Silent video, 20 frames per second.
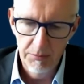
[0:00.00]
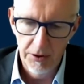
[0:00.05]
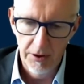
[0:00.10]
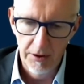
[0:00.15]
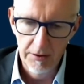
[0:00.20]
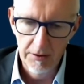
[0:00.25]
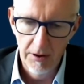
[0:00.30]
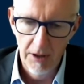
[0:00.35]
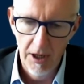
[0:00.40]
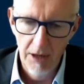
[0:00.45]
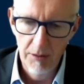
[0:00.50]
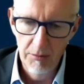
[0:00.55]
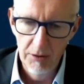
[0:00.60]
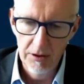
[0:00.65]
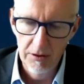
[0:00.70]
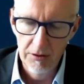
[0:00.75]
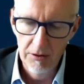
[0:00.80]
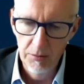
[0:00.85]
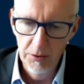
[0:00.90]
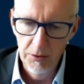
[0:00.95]
program
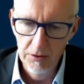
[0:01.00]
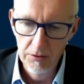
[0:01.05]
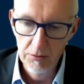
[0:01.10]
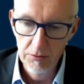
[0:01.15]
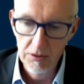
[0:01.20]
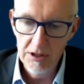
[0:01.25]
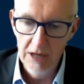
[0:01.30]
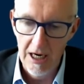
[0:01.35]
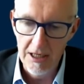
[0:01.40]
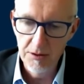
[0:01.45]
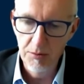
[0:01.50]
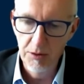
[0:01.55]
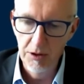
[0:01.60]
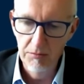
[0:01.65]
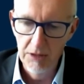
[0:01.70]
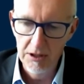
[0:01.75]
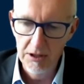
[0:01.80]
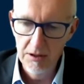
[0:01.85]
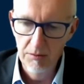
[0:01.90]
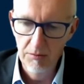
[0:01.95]
at the UPU, which has
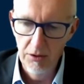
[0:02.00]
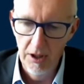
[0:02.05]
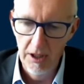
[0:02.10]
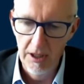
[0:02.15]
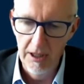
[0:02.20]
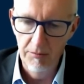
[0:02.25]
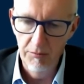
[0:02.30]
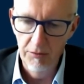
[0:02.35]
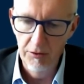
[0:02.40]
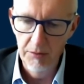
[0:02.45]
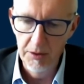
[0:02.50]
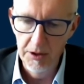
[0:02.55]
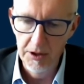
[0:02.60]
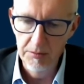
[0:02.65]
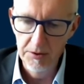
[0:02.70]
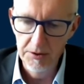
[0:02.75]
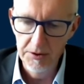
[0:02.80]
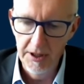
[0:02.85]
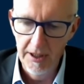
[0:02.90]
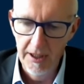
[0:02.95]
been mentioned by a number of
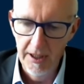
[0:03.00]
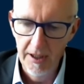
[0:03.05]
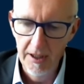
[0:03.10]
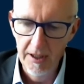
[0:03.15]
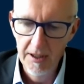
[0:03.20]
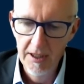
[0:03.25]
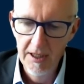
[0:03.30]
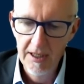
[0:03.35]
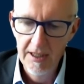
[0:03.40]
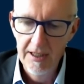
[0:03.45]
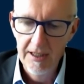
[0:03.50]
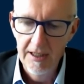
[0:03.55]
people today,